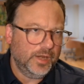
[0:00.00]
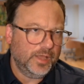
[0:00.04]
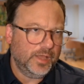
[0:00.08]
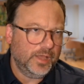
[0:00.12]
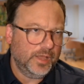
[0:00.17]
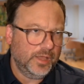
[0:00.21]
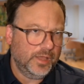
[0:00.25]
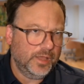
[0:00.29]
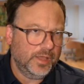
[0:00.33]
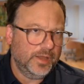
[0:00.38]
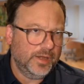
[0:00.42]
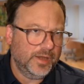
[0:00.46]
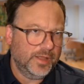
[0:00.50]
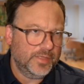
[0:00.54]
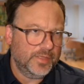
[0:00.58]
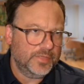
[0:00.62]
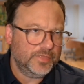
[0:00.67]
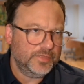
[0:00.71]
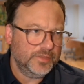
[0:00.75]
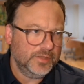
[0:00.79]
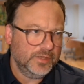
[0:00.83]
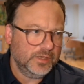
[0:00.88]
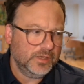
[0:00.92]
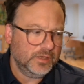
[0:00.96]
I
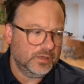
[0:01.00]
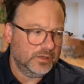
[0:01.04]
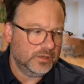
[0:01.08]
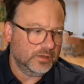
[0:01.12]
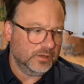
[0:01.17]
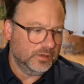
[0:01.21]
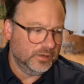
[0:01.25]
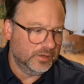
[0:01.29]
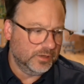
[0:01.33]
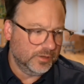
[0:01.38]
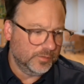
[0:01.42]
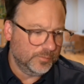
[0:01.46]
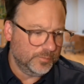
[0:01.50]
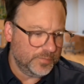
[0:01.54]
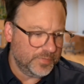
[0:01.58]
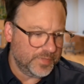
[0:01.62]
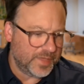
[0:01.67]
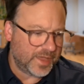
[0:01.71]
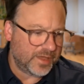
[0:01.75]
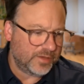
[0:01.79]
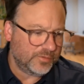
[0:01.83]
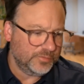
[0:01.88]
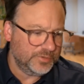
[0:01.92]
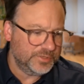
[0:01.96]
think
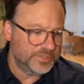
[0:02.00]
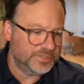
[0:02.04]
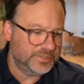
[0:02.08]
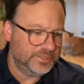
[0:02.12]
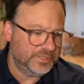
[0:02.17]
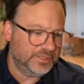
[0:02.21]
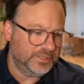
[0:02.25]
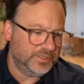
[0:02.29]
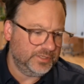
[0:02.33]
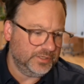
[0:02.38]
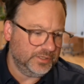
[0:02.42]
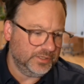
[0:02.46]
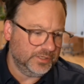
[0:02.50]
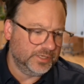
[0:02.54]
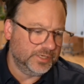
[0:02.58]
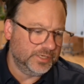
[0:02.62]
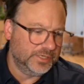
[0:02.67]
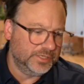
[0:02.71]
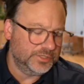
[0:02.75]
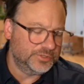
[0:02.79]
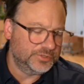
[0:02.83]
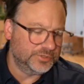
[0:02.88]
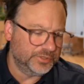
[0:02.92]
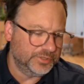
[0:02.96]
that was the
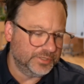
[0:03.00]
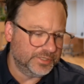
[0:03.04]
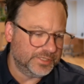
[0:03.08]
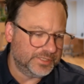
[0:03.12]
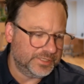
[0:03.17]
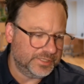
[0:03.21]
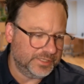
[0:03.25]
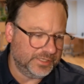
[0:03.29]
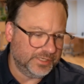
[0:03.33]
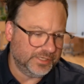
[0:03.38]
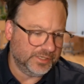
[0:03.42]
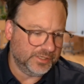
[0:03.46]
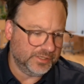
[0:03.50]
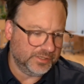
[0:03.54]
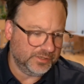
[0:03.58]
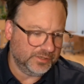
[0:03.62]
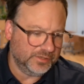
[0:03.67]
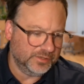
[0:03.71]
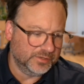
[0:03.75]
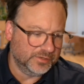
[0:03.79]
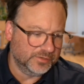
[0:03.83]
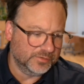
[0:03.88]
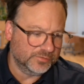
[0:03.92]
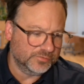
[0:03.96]
initial intent
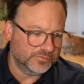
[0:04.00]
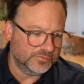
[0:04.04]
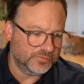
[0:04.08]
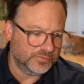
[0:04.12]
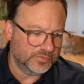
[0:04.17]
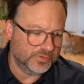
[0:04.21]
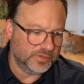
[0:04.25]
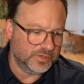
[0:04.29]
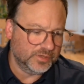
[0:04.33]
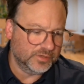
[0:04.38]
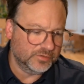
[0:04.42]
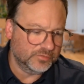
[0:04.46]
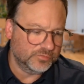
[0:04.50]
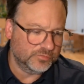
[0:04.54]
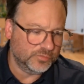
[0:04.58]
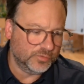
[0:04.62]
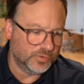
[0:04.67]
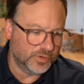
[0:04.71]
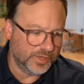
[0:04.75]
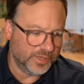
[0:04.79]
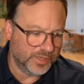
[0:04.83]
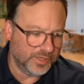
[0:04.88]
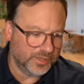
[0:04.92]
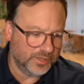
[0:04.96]
of
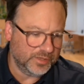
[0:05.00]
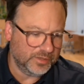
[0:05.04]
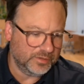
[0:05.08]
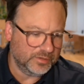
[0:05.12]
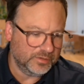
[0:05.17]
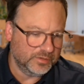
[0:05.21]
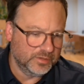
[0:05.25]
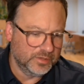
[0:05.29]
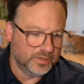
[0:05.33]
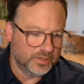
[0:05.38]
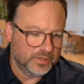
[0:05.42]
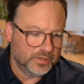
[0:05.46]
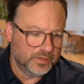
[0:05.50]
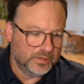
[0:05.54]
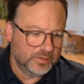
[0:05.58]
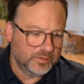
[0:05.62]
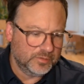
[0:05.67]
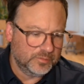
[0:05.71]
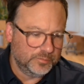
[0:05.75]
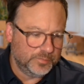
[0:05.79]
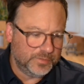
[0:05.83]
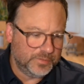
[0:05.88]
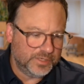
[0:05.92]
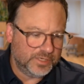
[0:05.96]
what
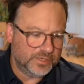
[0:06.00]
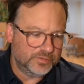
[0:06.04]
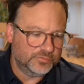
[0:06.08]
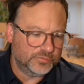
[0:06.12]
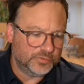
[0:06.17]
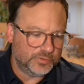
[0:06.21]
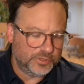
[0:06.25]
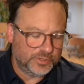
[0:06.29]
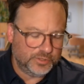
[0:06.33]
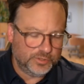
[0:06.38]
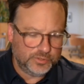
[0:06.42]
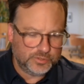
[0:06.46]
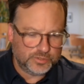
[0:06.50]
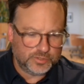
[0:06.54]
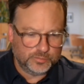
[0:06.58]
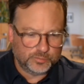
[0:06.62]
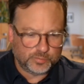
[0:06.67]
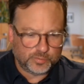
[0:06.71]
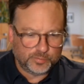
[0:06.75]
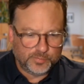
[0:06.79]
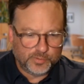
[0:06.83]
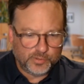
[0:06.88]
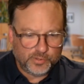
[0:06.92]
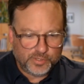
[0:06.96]
meaningful use and
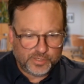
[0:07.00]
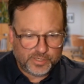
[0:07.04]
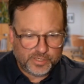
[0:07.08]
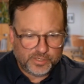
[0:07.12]
promoting